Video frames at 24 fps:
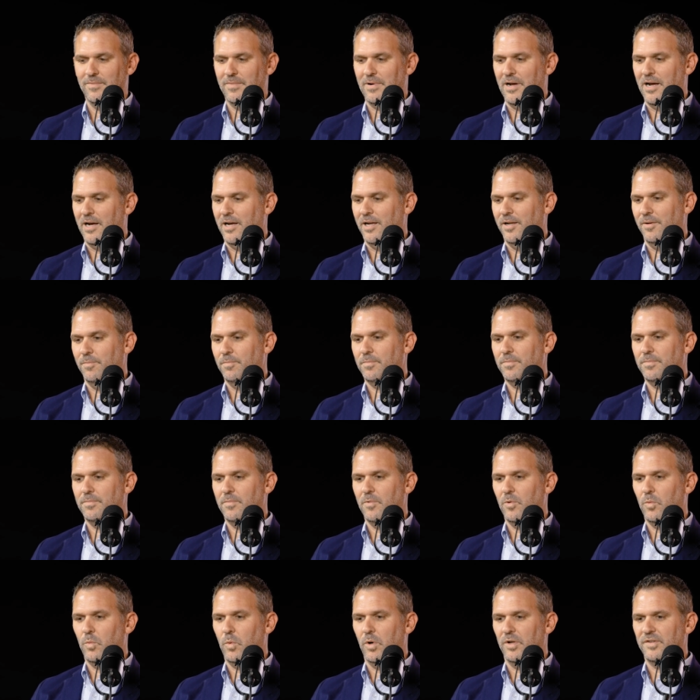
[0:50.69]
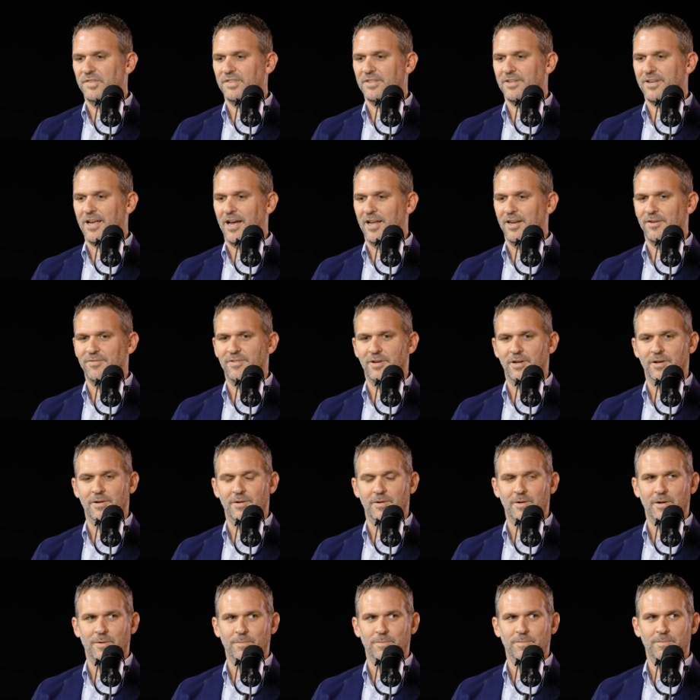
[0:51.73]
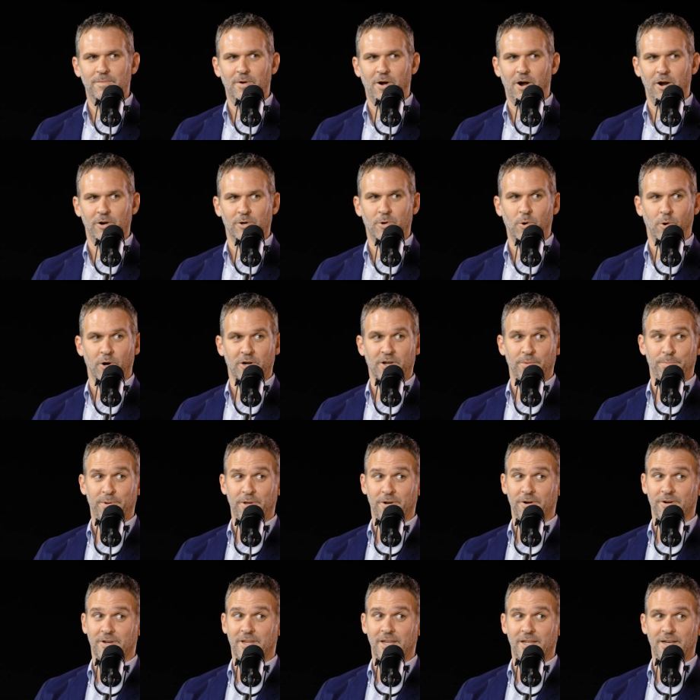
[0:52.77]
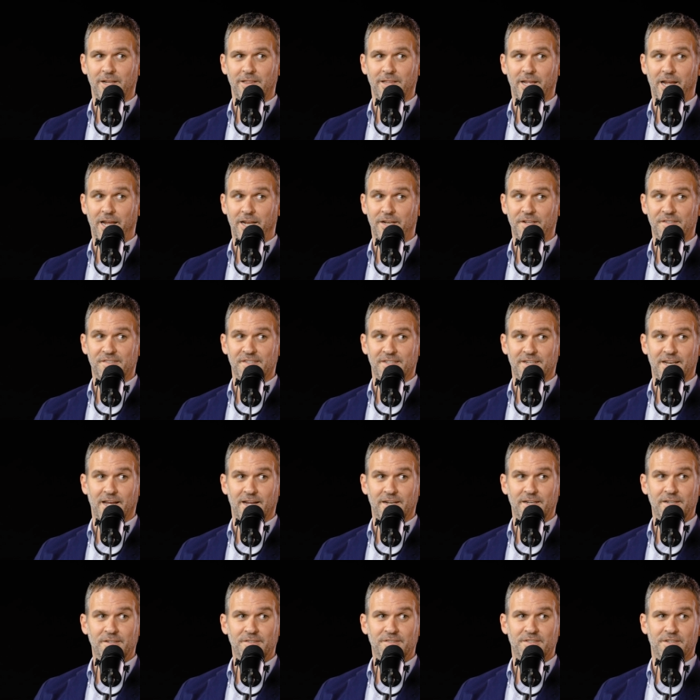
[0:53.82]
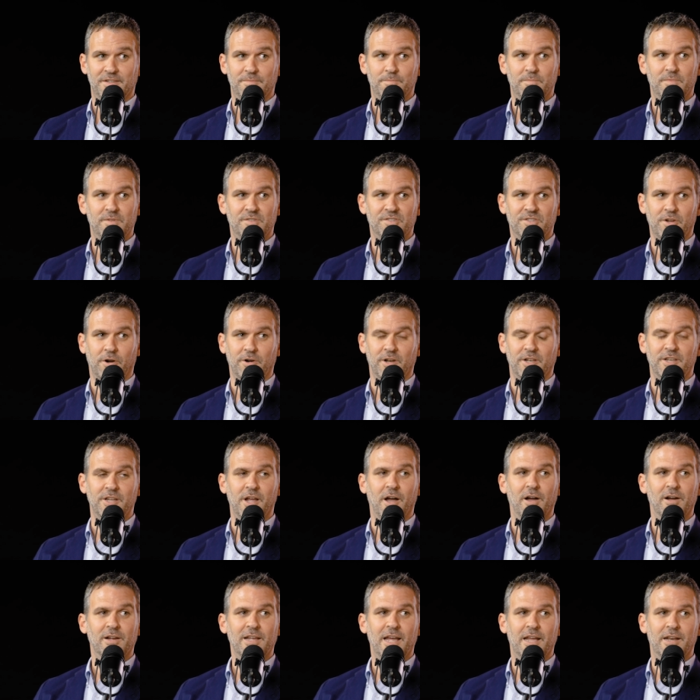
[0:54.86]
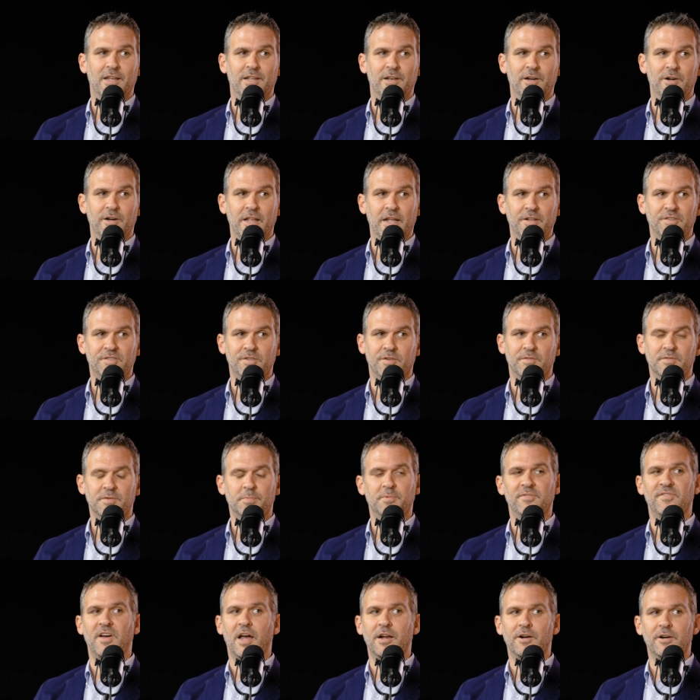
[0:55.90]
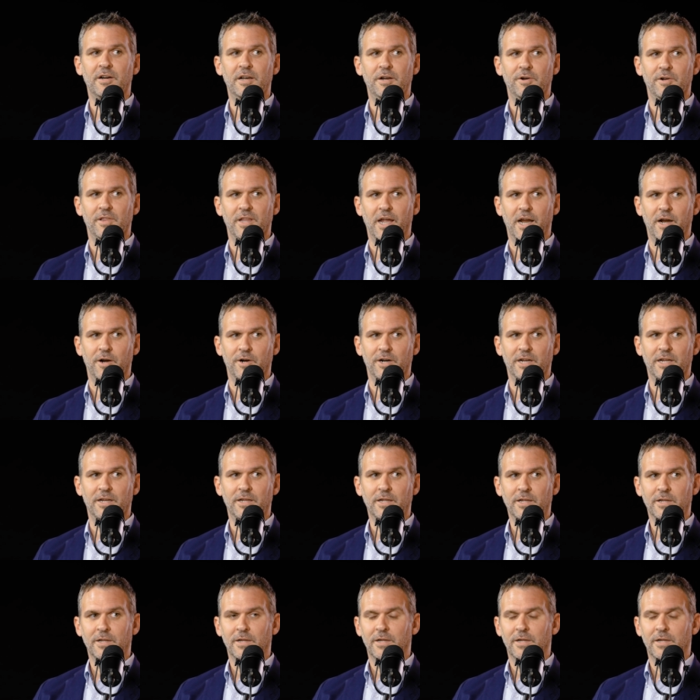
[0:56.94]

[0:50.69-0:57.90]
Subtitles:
I was kind of a hardcore computer kid in the 80s and 90s. I started young, had an internet service provider here in the area.